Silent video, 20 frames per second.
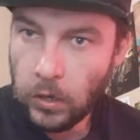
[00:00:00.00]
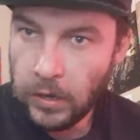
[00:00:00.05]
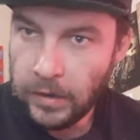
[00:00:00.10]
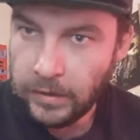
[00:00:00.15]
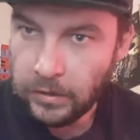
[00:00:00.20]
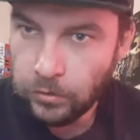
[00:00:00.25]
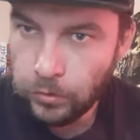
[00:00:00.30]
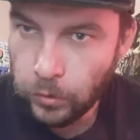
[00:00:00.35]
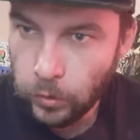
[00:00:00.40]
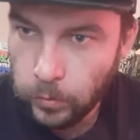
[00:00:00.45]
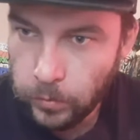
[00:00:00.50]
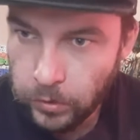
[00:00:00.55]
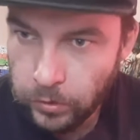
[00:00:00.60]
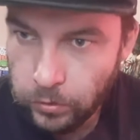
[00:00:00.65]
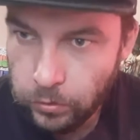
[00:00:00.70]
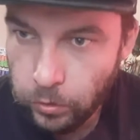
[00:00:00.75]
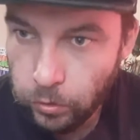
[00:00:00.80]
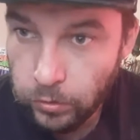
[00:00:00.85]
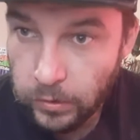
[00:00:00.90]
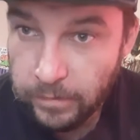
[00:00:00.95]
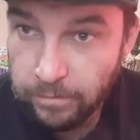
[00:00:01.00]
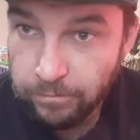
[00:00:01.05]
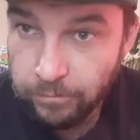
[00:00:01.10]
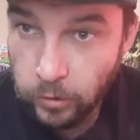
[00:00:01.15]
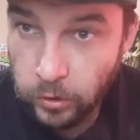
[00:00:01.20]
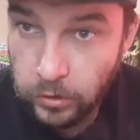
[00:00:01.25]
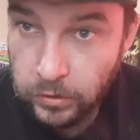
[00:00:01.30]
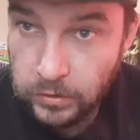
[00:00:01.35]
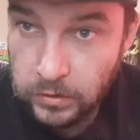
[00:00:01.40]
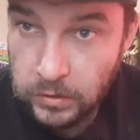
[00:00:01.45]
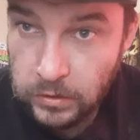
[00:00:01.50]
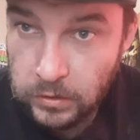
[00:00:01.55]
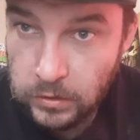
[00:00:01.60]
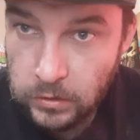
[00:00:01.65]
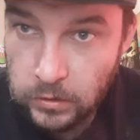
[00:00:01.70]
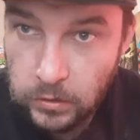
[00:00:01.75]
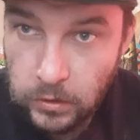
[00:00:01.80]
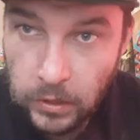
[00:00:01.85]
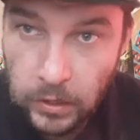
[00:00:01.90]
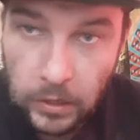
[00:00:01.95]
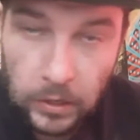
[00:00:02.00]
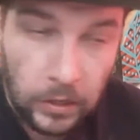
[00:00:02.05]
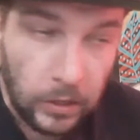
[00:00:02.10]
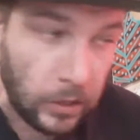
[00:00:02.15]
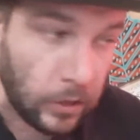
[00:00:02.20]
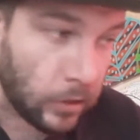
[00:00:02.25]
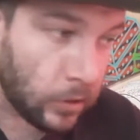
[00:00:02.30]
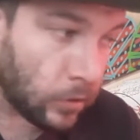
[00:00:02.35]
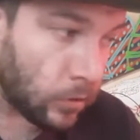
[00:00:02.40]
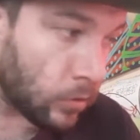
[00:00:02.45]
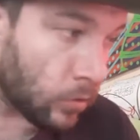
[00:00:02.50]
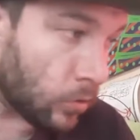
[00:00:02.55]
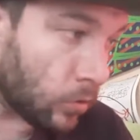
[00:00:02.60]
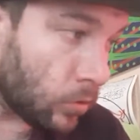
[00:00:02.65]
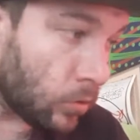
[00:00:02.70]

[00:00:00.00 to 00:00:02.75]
October 31st. And